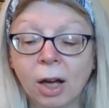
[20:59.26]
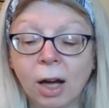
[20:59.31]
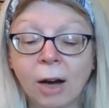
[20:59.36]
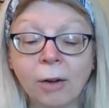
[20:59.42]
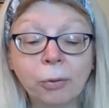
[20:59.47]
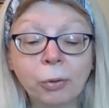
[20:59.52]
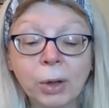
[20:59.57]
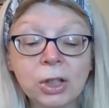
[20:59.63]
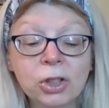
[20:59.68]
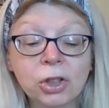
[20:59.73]

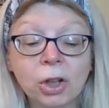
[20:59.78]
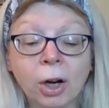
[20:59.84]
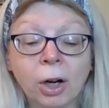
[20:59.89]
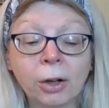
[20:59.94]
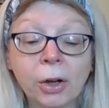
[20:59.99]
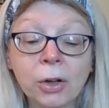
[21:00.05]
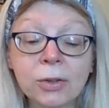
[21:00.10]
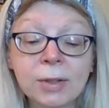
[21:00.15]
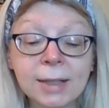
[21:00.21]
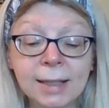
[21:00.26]
of which
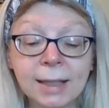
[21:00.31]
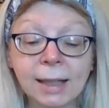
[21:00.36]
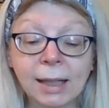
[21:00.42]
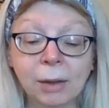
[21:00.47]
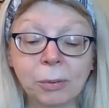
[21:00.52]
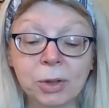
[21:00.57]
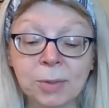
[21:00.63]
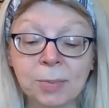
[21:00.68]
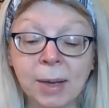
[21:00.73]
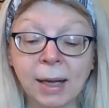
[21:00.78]
our own
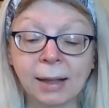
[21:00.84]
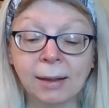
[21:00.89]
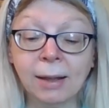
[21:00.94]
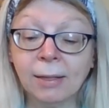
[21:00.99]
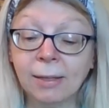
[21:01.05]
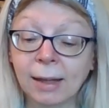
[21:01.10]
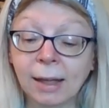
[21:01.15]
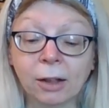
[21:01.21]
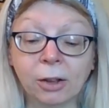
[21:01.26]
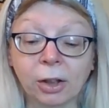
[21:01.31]
city was made the
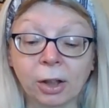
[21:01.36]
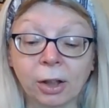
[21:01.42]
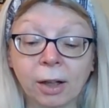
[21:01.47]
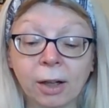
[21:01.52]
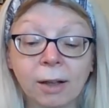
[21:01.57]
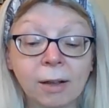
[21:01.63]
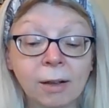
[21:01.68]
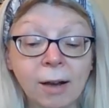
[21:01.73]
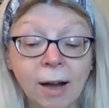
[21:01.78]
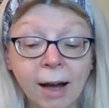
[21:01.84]
theater
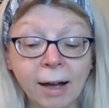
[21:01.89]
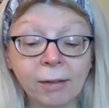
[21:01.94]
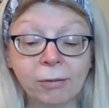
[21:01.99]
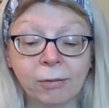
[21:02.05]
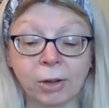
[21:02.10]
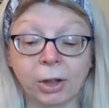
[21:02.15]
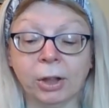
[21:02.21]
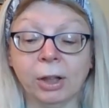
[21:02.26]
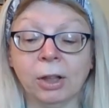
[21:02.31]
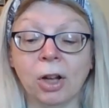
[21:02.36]
not
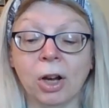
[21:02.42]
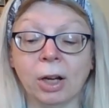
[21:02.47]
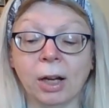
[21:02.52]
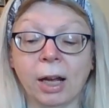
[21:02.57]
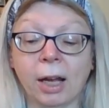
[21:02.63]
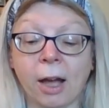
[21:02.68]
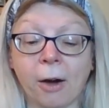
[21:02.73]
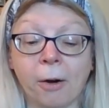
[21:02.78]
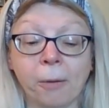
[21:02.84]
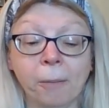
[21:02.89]
very long
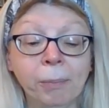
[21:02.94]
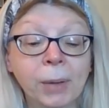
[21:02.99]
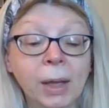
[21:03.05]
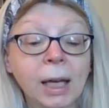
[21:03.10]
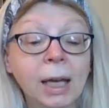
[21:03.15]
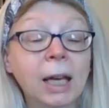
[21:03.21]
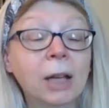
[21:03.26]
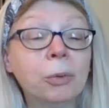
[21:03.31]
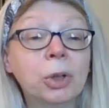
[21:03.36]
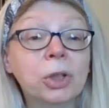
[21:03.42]
ago,
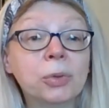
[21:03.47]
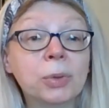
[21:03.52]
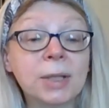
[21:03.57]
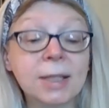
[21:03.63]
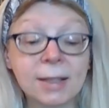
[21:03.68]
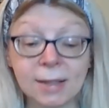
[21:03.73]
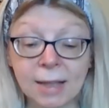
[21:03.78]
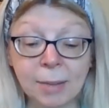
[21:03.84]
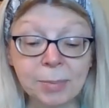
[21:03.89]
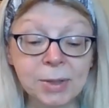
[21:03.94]
and which was
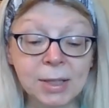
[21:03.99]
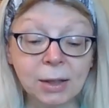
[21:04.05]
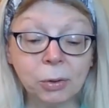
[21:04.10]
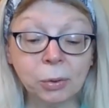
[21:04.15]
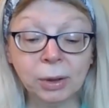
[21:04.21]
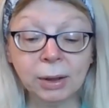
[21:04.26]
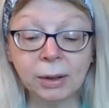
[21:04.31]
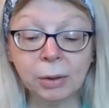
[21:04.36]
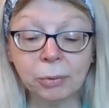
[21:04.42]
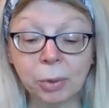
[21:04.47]

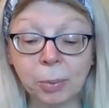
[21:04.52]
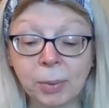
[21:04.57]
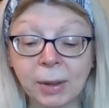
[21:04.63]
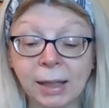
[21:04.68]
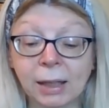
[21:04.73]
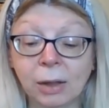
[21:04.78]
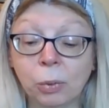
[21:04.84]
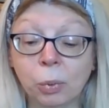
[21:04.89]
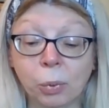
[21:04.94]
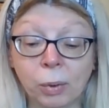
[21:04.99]
subsequently
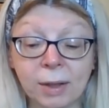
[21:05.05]
repeated